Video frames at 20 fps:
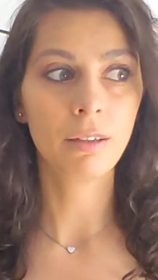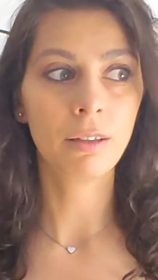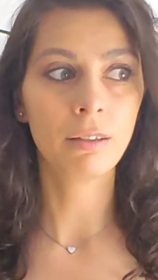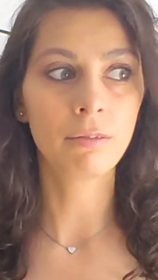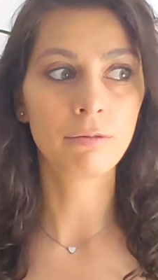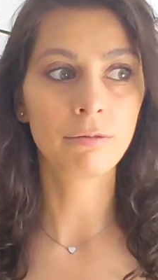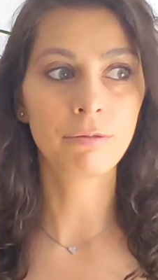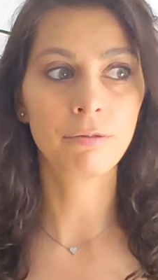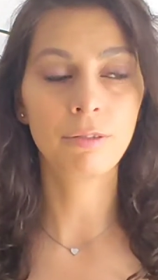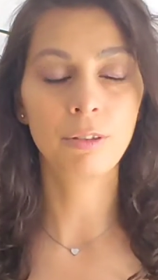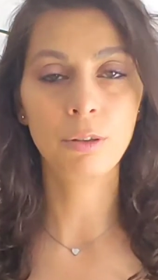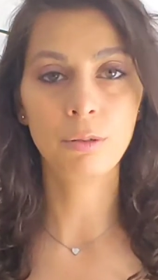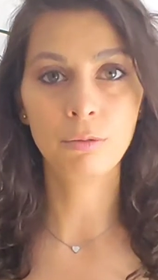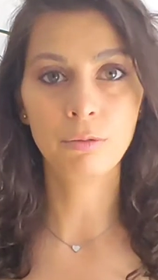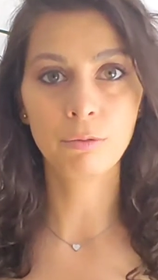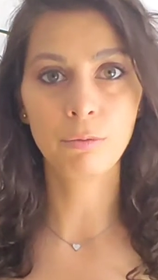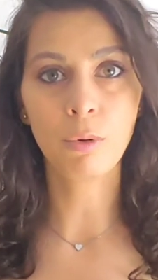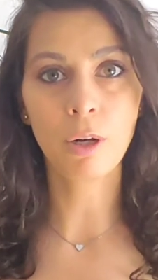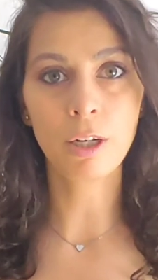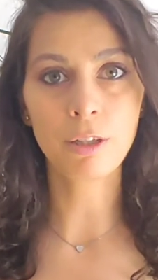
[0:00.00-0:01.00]
If
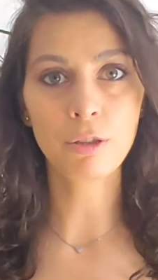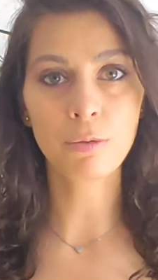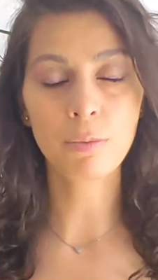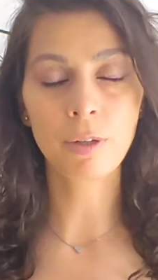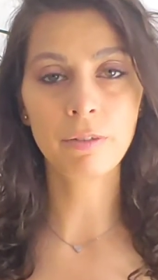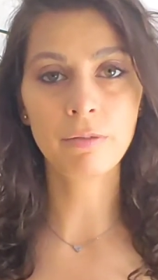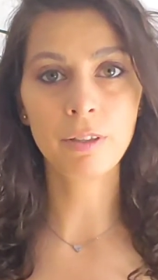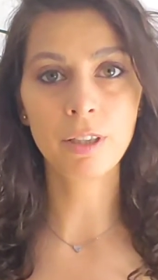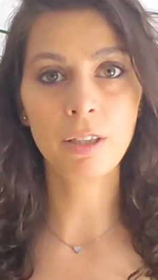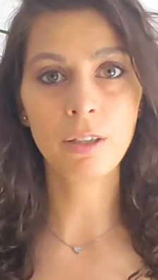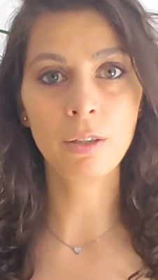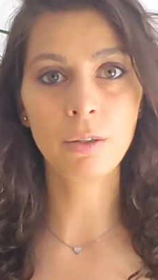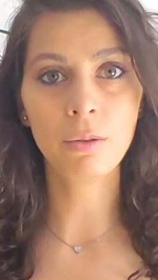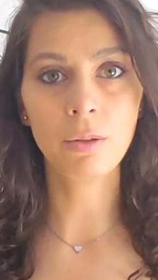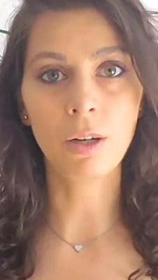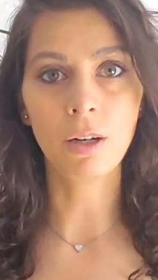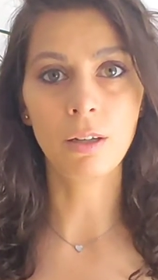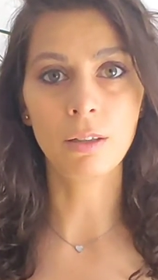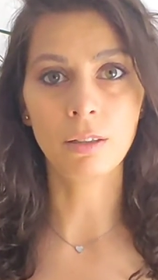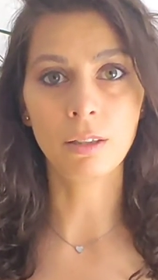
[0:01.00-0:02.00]
you've watched my
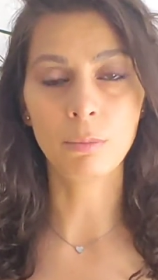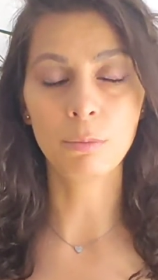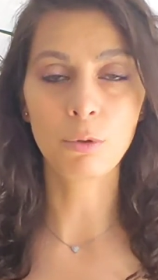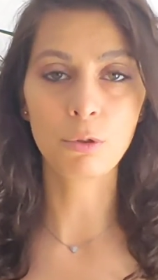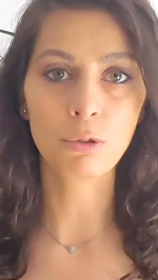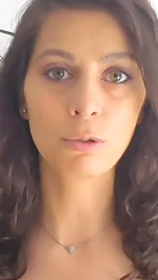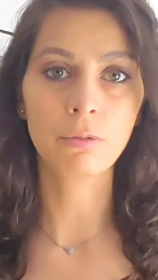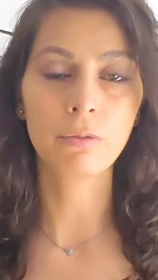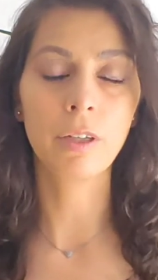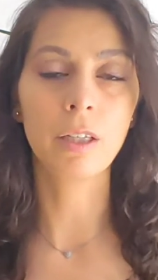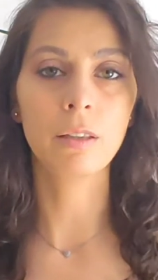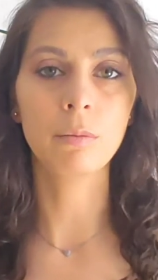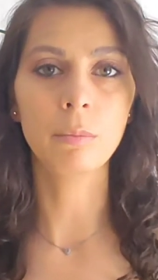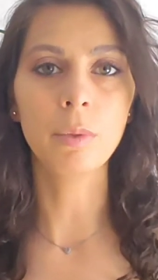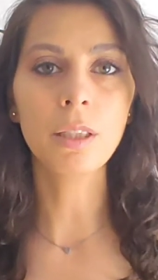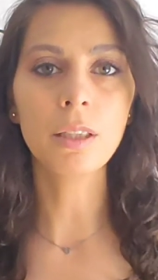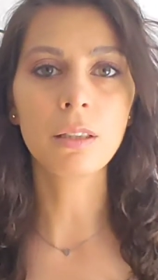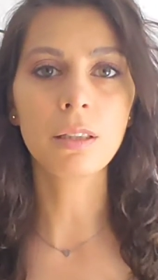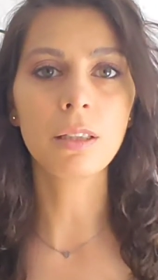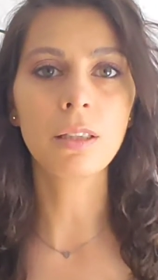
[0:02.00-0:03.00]
video on emotional
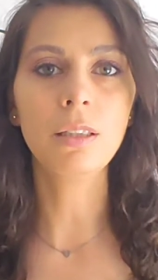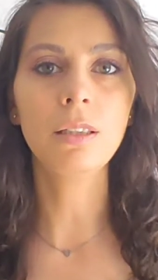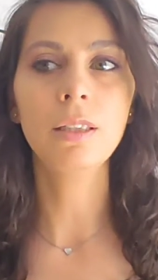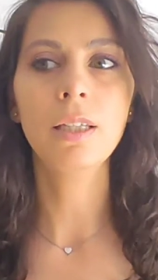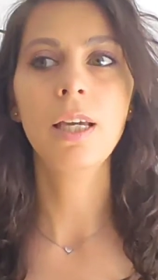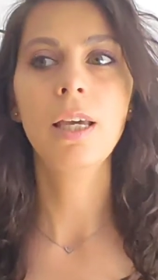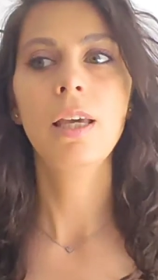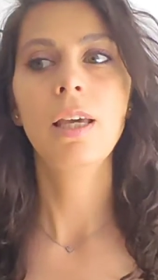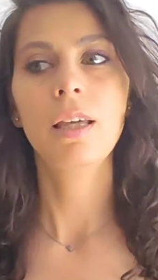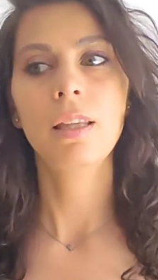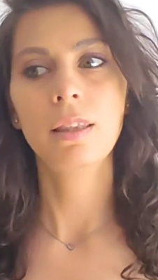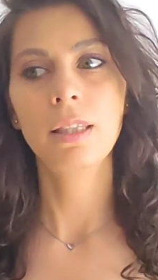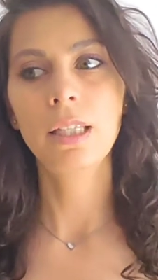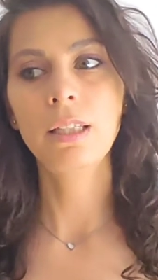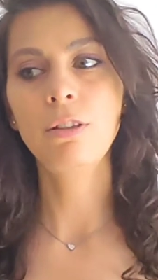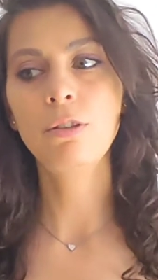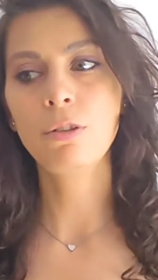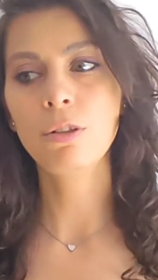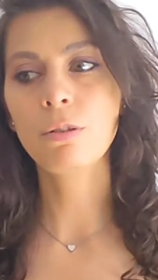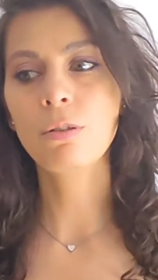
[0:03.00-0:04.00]
availability,
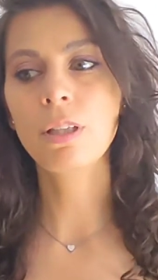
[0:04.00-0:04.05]
then